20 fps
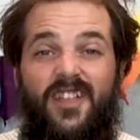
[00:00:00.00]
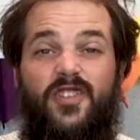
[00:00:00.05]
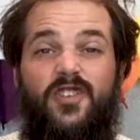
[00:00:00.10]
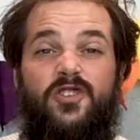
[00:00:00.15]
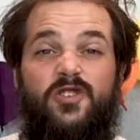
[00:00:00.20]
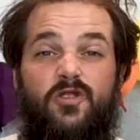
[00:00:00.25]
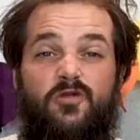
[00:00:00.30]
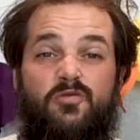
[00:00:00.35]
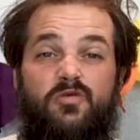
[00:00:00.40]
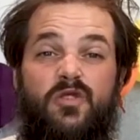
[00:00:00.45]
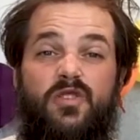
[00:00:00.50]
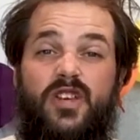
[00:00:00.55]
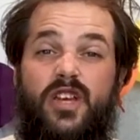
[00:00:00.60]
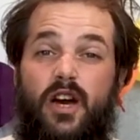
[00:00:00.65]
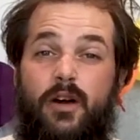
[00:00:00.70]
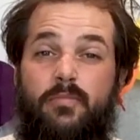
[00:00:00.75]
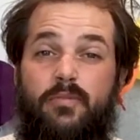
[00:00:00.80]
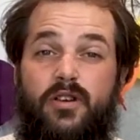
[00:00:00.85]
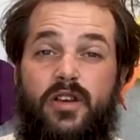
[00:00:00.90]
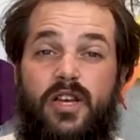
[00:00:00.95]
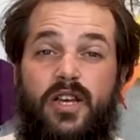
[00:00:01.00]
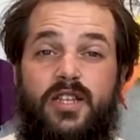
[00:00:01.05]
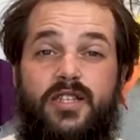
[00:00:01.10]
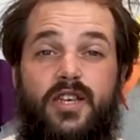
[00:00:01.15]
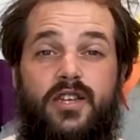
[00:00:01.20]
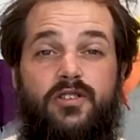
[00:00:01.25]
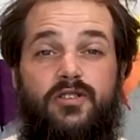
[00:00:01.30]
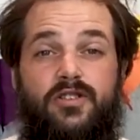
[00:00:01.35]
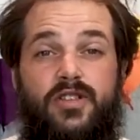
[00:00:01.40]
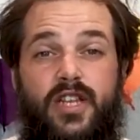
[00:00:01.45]
This will really help your kids
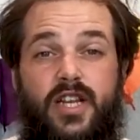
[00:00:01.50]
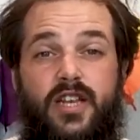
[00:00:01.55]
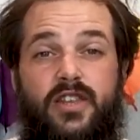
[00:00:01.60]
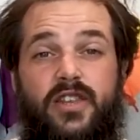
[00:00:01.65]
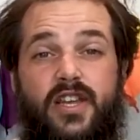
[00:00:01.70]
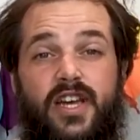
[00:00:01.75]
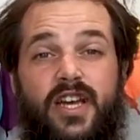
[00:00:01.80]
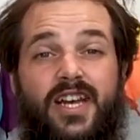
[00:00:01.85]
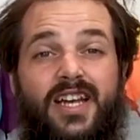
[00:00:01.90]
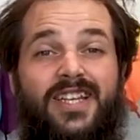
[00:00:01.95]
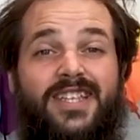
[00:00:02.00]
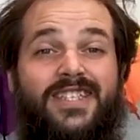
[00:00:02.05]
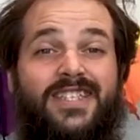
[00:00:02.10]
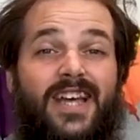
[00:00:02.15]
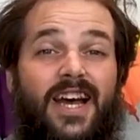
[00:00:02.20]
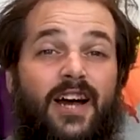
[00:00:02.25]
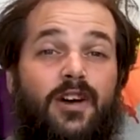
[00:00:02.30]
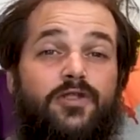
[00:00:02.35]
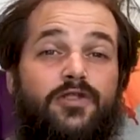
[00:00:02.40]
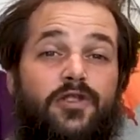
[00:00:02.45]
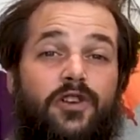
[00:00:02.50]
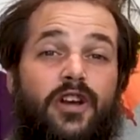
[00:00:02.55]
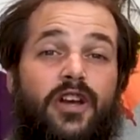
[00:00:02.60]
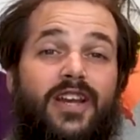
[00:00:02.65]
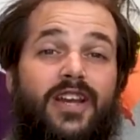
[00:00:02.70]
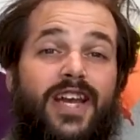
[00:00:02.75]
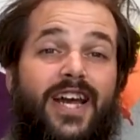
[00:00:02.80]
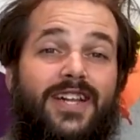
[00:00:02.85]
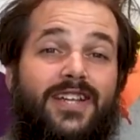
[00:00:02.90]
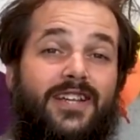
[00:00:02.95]
understand that sounds are
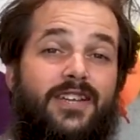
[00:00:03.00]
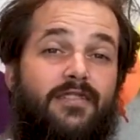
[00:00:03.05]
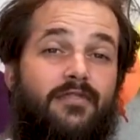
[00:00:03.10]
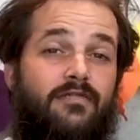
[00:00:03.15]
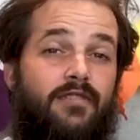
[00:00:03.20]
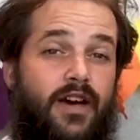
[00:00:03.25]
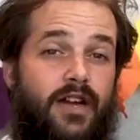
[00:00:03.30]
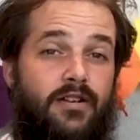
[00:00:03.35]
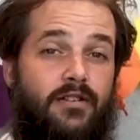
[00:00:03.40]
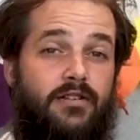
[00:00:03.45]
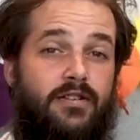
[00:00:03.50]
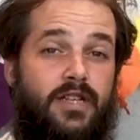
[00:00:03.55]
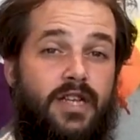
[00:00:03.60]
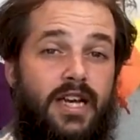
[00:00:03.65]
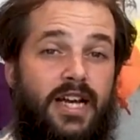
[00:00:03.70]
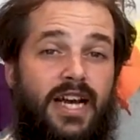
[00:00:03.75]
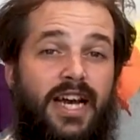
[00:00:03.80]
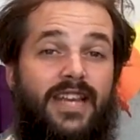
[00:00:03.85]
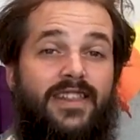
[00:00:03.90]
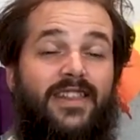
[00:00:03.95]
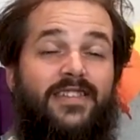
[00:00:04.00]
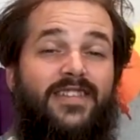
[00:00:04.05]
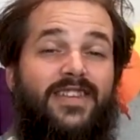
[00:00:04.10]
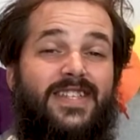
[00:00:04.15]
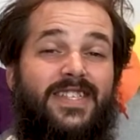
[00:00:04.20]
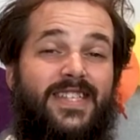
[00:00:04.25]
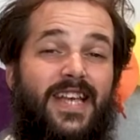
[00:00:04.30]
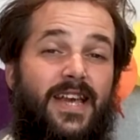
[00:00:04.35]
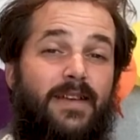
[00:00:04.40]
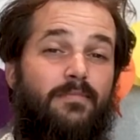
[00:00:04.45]
connected to letters and that the
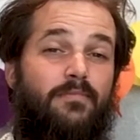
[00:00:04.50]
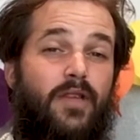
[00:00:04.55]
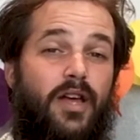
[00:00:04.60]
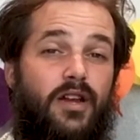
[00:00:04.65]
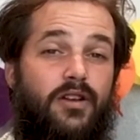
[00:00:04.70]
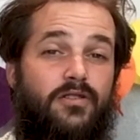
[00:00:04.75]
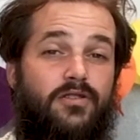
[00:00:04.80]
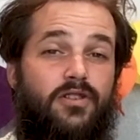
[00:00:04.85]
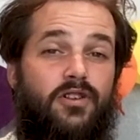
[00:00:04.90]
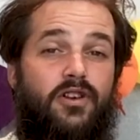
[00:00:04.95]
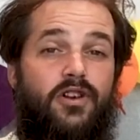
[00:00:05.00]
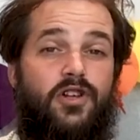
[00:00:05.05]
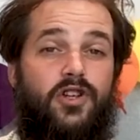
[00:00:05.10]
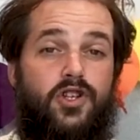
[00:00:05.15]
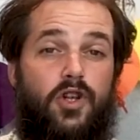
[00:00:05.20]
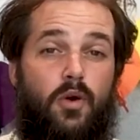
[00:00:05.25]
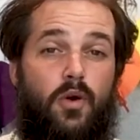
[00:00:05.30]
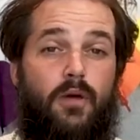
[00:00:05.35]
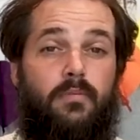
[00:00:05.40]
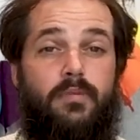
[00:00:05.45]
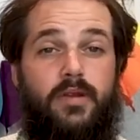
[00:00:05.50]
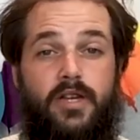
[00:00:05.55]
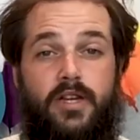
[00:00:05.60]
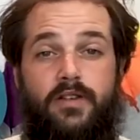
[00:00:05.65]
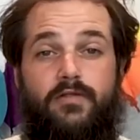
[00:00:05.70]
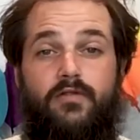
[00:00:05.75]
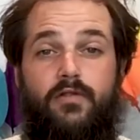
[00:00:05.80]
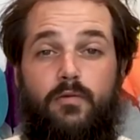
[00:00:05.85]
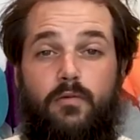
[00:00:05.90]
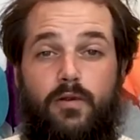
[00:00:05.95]
same letters are going to show up in
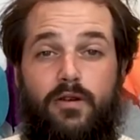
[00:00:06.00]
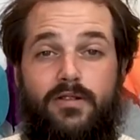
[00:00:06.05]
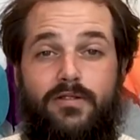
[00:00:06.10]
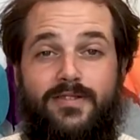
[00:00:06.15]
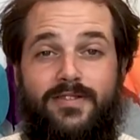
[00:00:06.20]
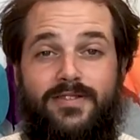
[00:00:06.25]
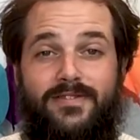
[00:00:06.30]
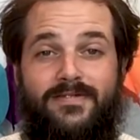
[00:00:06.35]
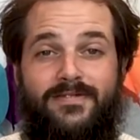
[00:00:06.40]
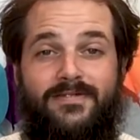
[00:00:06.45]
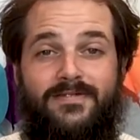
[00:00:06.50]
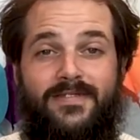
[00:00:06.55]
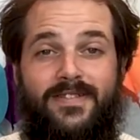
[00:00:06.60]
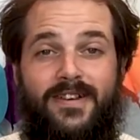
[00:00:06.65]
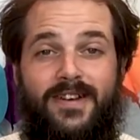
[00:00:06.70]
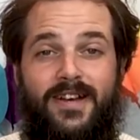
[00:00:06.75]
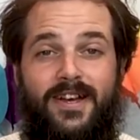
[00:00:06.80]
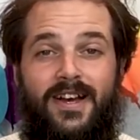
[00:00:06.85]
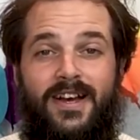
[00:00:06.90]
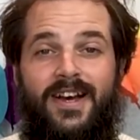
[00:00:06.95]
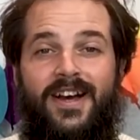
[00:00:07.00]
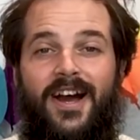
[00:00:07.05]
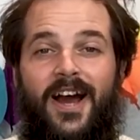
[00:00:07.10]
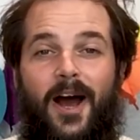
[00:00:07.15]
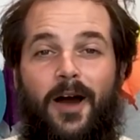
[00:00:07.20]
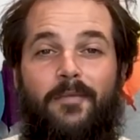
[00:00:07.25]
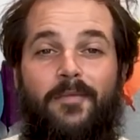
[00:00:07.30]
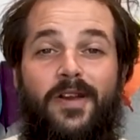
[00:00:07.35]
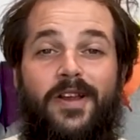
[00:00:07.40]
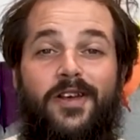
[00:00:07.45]
different words.
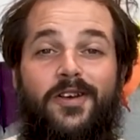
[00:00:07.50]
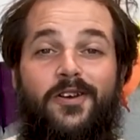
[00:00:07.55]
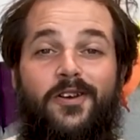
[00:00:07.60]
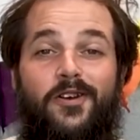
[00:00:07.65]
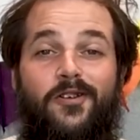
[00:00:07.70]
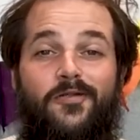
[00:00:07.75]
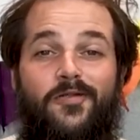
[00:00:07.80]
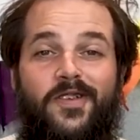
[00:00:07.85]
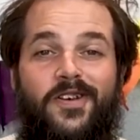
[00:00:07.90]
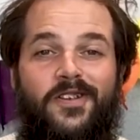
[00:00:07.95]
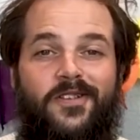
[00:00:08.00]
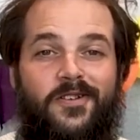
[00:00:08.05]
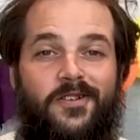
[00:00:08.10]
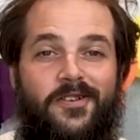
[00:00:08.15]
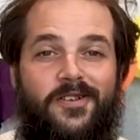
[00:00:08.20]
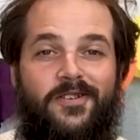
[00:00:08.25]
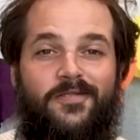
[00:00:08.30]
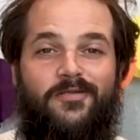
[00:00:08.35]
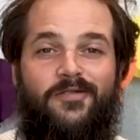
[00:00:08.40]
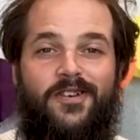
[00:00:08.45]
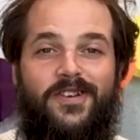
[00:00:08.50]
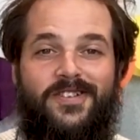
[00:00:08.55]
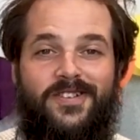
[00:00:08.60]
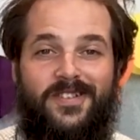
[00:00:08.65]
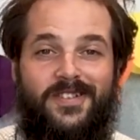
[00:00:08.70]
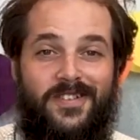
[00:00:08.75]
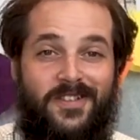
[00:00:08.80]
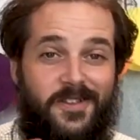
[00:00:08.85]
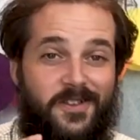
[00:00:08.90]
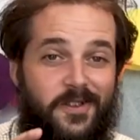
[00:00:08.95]
How many goofy alliterative
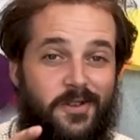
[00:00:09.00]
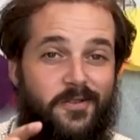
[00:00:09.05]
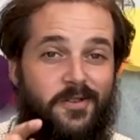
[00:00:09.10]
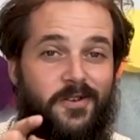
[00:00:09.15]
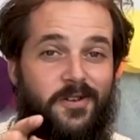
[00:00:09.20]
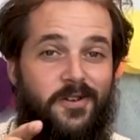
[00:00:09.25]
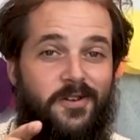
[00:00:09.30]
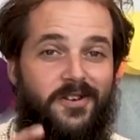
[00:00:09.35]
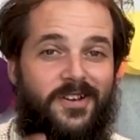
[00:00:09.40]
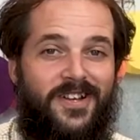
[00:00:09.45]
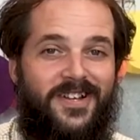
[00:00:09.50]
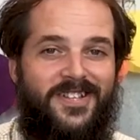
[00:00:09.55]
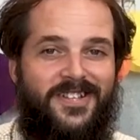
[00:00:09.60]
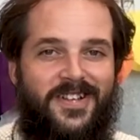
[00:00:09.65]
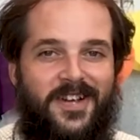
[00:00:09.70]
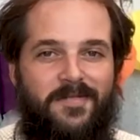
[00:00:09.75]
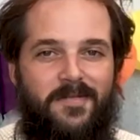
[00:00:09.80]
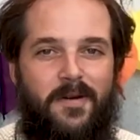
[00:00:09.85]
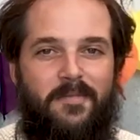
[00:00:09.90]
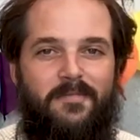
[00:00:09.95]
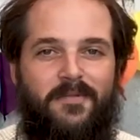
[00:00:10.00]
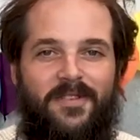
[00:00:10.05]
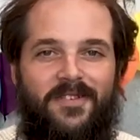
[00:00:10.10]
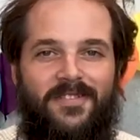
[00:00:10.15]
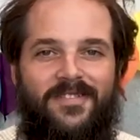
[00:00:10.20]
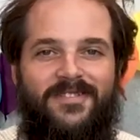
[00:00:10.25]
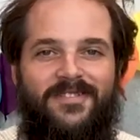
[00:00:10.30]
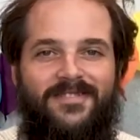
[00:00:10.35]
phrases can you and your kids come up with?